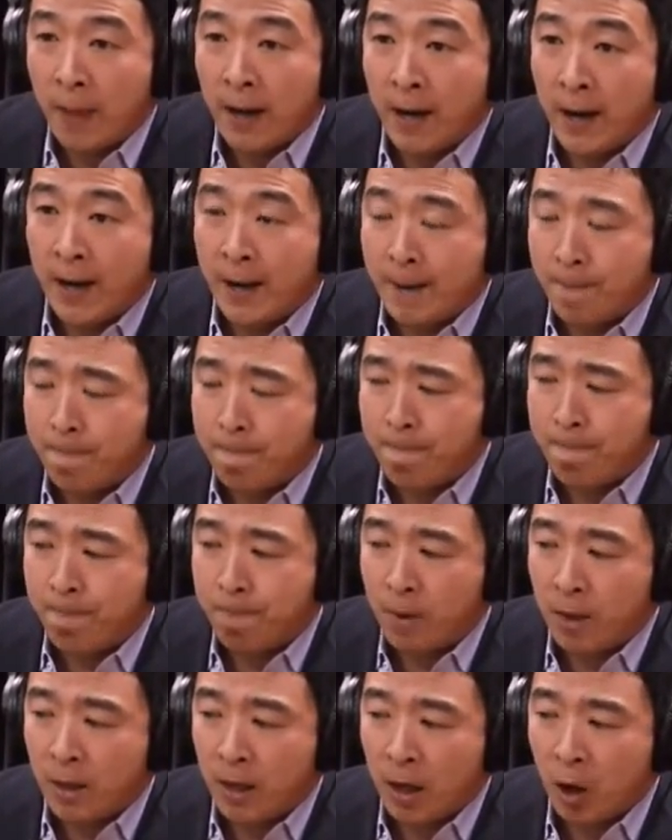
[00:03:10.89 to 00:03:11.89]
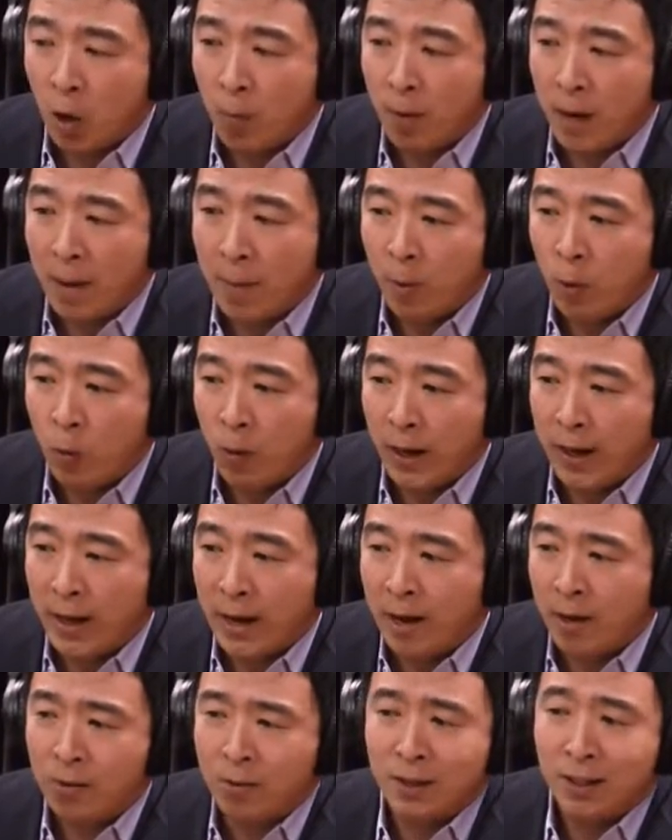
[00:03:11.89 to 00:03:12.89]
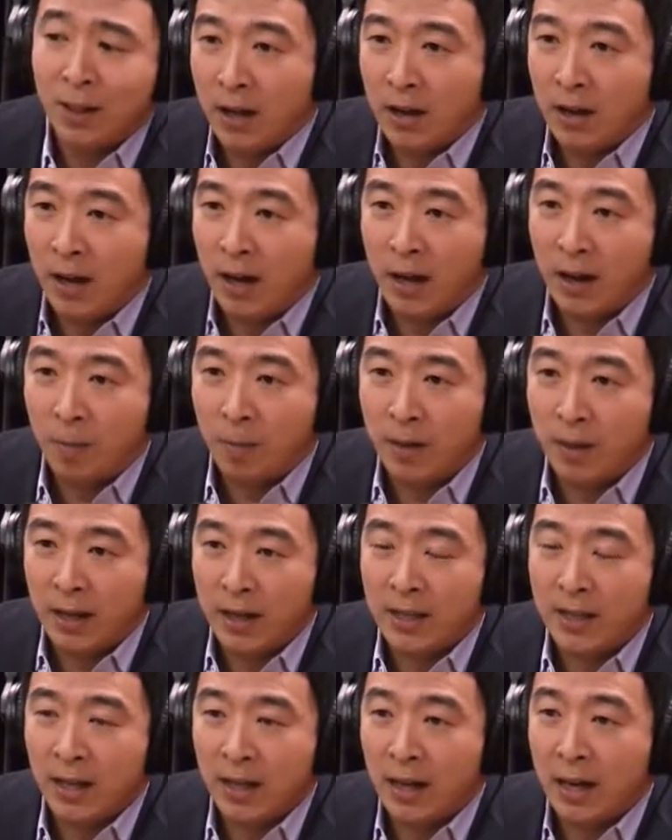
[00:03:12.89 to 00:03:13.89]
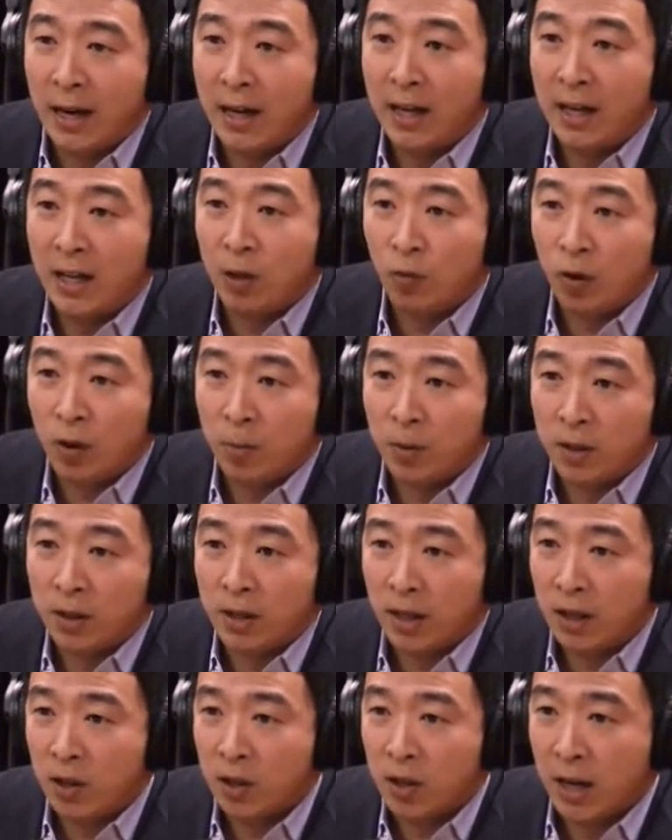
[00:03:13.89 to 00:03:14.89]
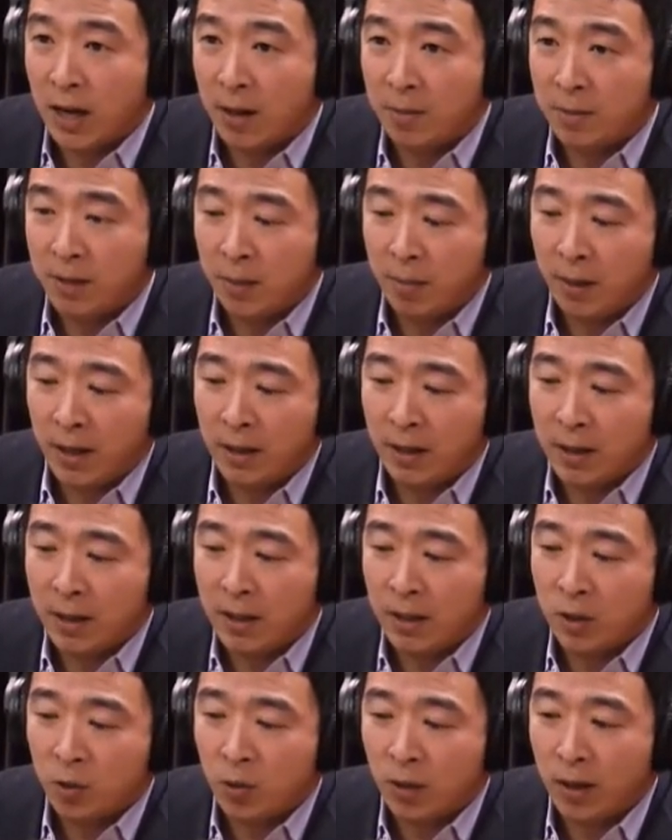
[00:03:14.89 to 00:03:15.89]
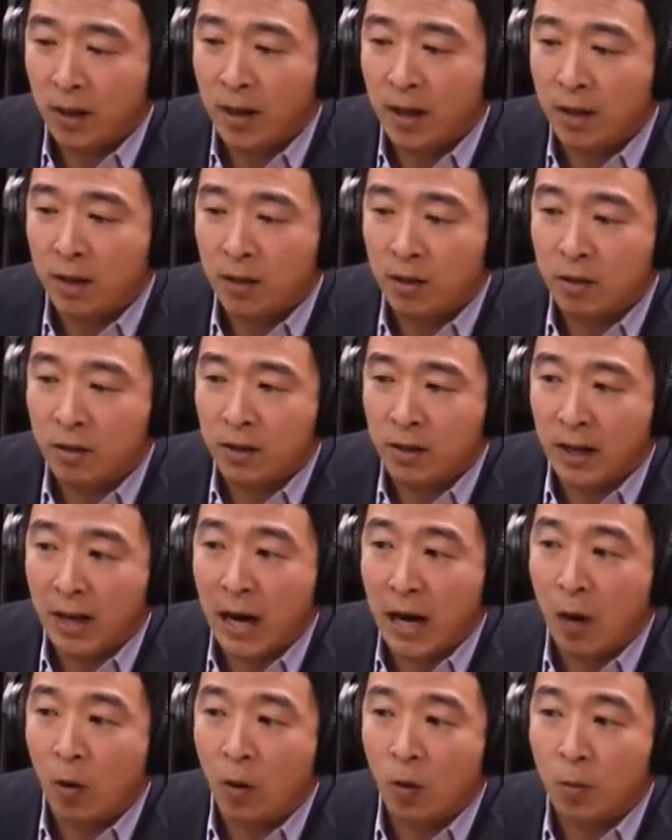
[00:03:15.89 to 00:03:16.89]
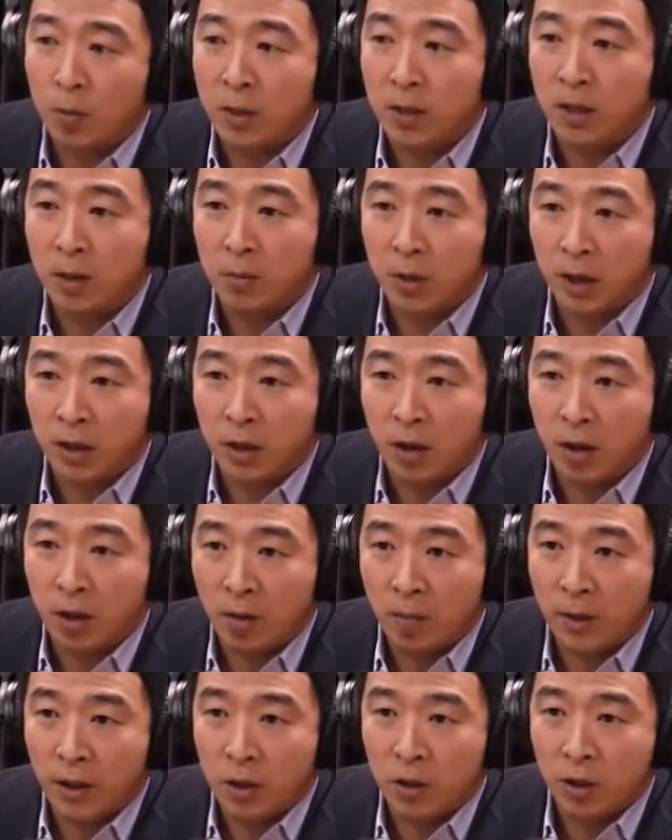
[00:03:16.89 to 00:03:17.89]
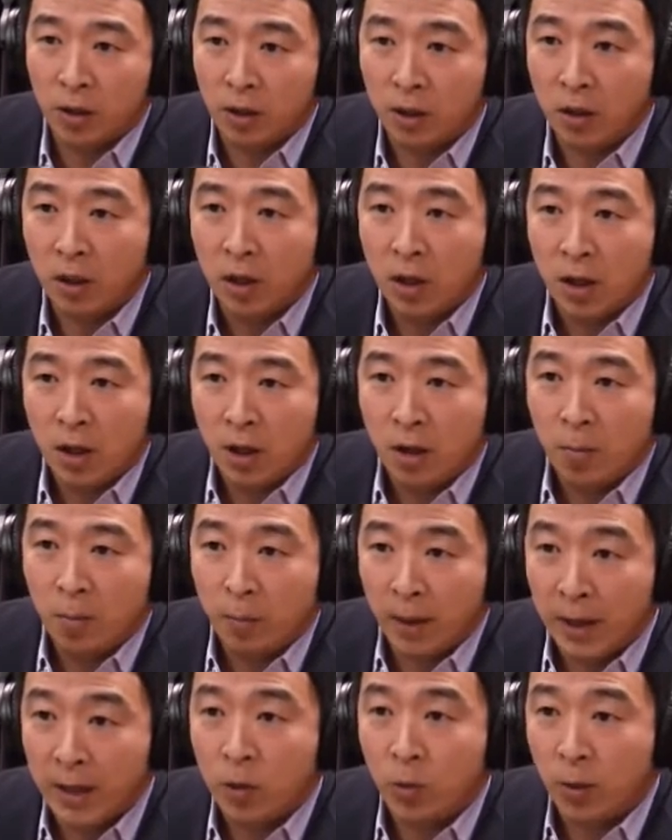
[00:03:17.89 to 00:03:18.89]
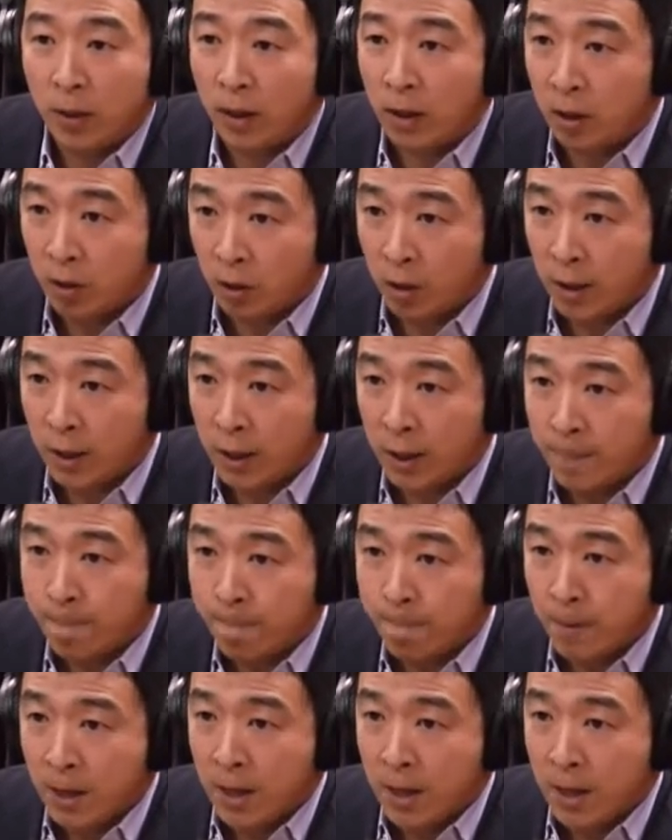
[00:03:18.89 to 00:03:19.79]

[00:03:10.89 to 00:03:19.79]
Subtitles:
The Obama White House, they said 83% of jobs that make less than $20 an hour will be subject to automation by 2030.